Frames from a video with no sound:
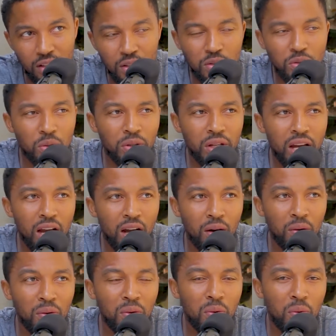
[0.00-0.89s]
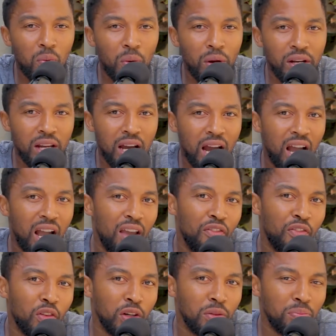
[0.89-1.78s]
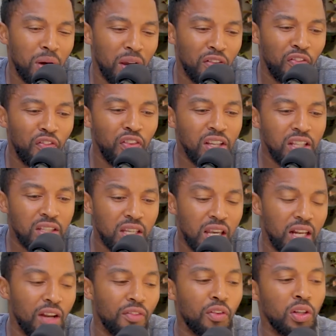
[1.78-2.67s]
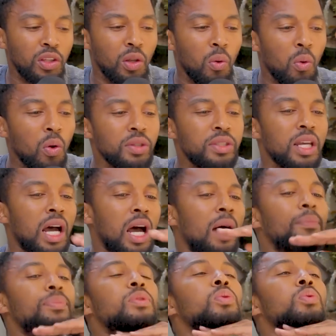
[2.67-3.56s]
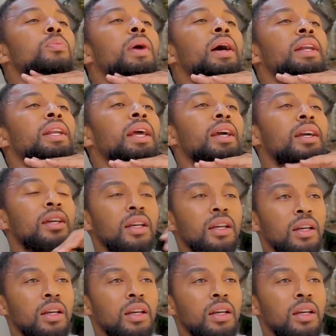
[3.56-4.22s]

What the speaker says: So now, when I've got my feet and I've got the water up to my neck,